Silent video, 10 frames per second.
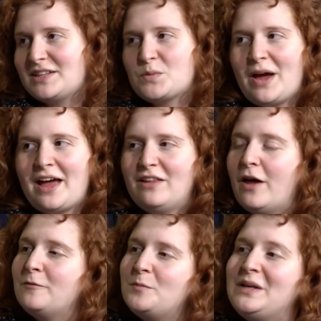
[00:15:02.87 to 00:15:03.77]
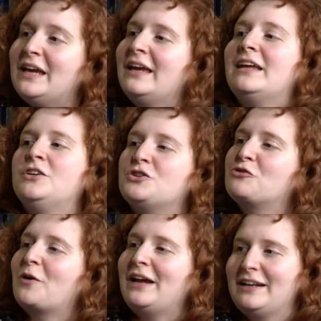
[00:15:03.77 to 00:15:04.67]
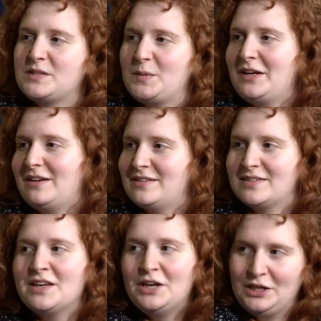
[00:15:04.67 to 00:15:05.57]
I love being in Detroit, is because